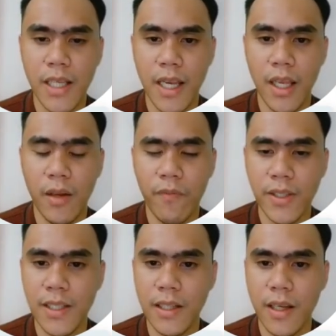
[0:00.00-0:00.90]
a
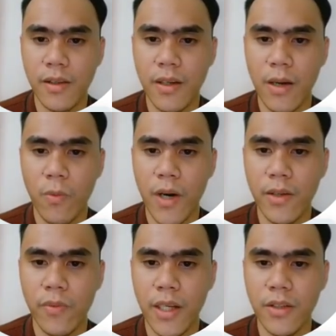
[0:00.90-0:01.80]
facilitator a
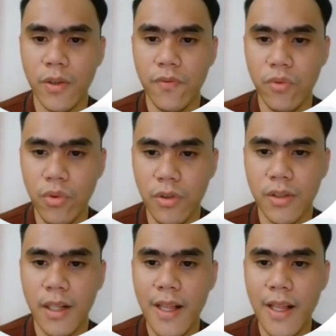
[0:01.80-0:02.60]
wide range of tools